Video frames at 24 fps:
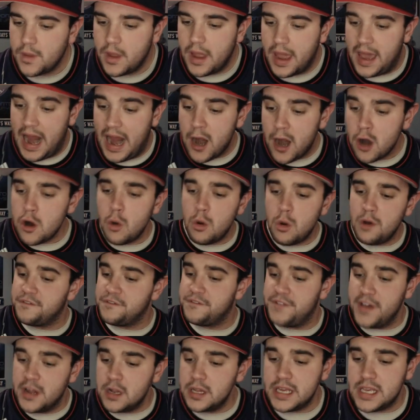And I don't know what
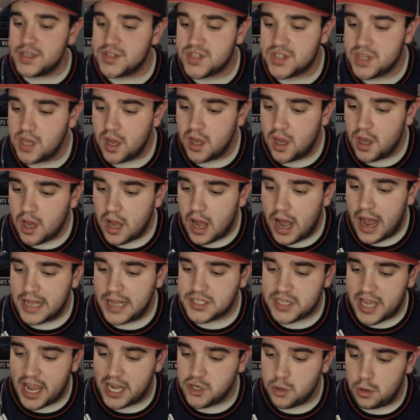Philly's
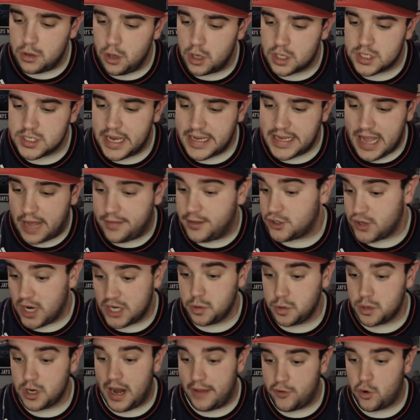schedule looks like down the stretch.
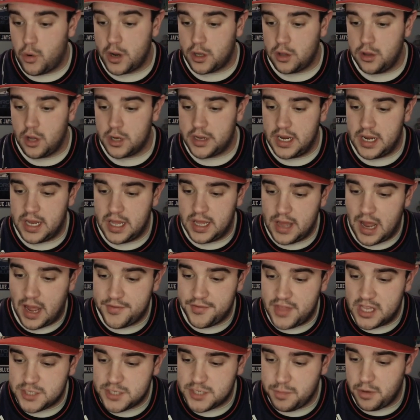We're going to have a quick look
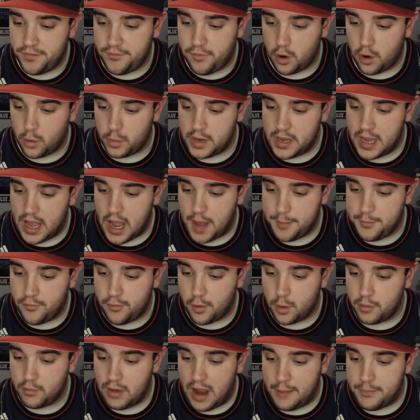at this before we
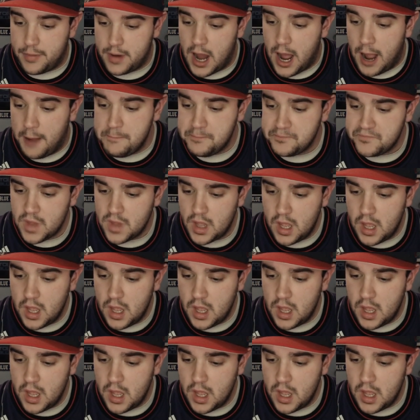wrap it up.